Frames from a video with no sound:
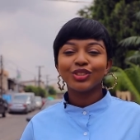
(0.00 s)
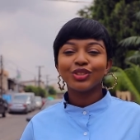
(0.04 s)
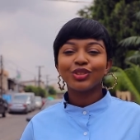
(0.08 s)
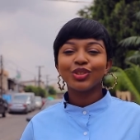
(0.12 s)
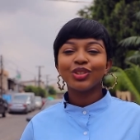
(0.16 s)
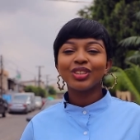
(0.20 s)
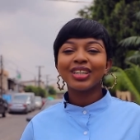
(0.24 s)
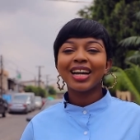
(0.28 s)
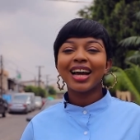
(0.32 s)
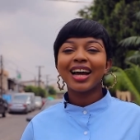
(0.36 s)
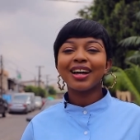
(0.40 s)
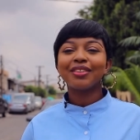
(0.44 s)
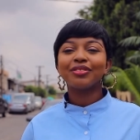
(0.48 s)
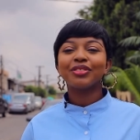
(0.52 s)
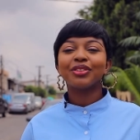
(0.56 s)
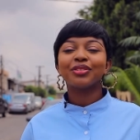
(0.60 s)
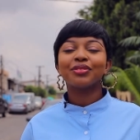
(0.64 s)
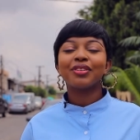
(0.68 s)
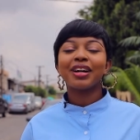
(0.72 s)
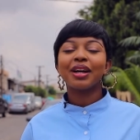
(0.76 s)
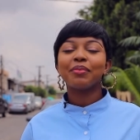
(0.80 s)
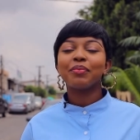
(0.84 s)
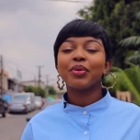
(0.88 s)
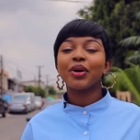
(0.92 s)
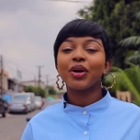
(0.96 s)
You don't have the
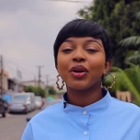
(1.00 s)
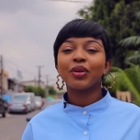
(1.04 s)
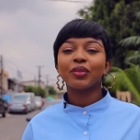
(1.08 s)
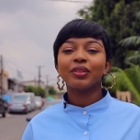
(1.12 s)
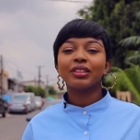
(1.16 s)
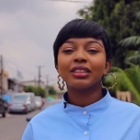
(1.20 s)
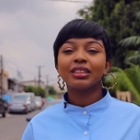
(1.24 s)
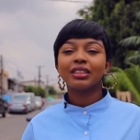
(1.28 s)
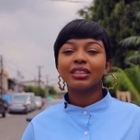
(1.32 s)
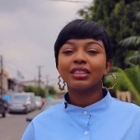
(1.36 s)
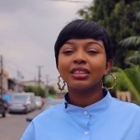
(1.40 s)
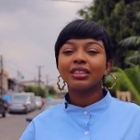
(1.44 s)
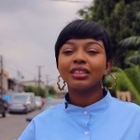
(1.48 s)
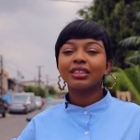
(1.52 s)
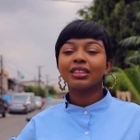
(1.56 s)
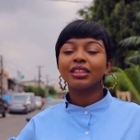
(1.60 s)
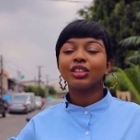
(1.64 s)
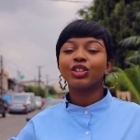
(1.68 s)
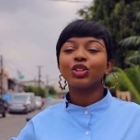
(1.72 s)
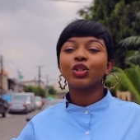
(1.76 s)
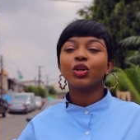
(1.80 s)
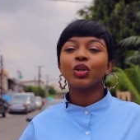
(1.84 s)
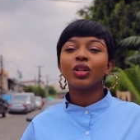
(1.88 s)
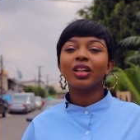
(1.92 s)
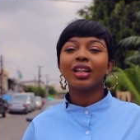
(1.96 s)
right priorities
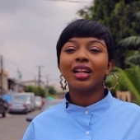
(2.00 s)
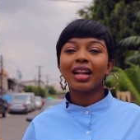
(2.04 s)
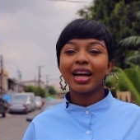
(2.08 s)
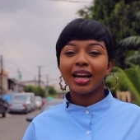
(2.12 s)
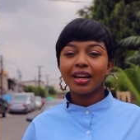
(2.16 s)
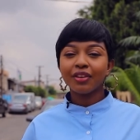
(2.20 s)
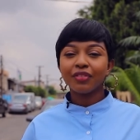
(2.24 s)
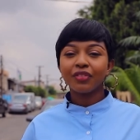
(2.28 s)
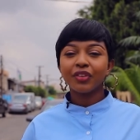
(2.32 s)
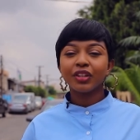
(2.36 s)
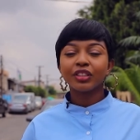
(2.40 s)
in your life.